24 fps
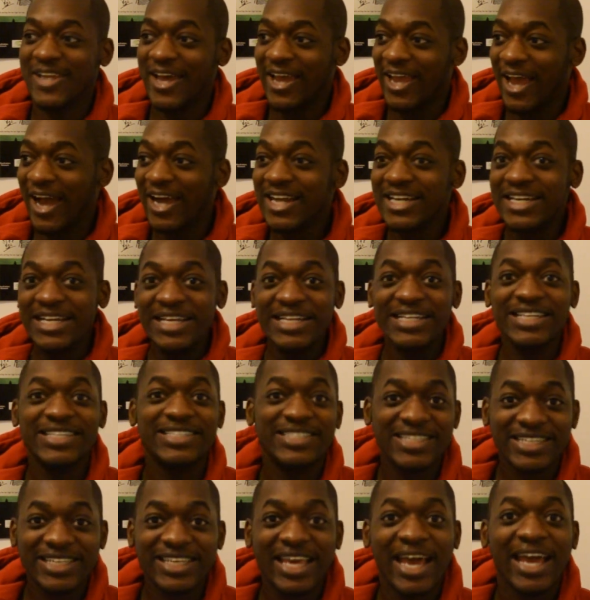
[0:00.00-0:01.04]
Like, I
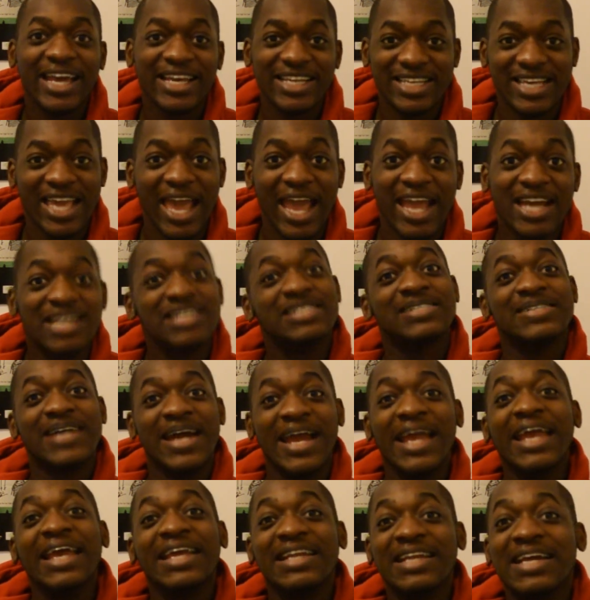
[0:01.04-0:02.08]
needed to get
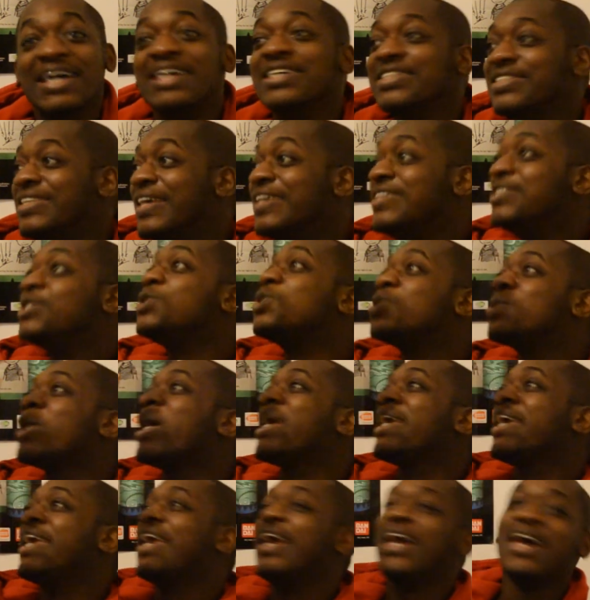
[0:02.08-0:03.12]
Gatorade and
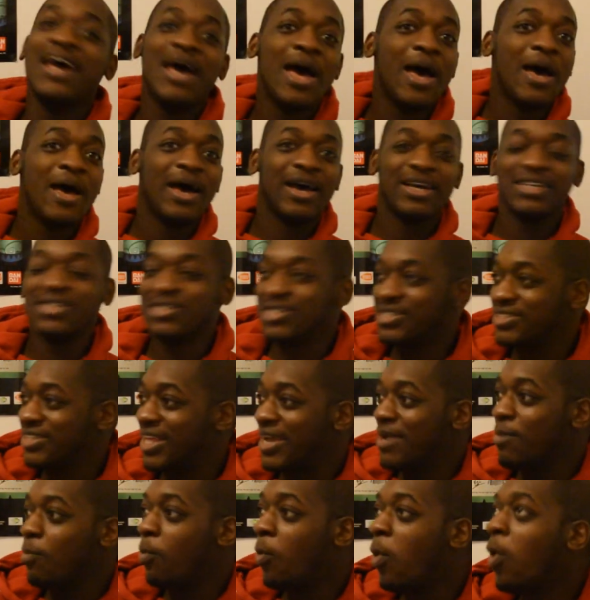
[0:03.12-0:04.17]
drink it and just
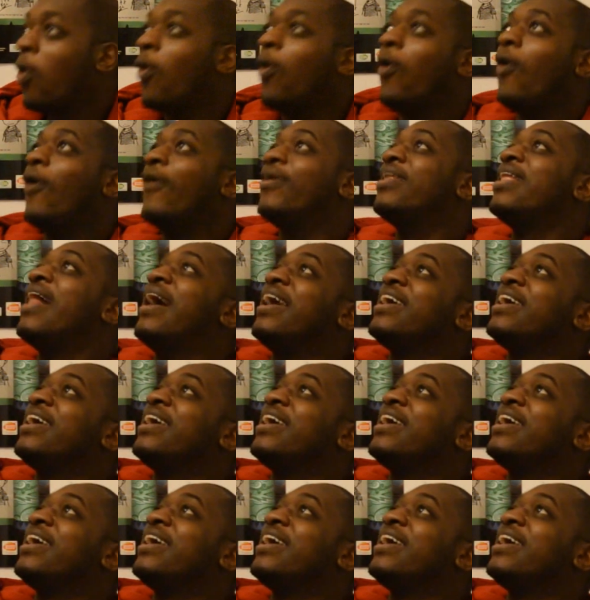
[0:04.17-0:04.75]
like pour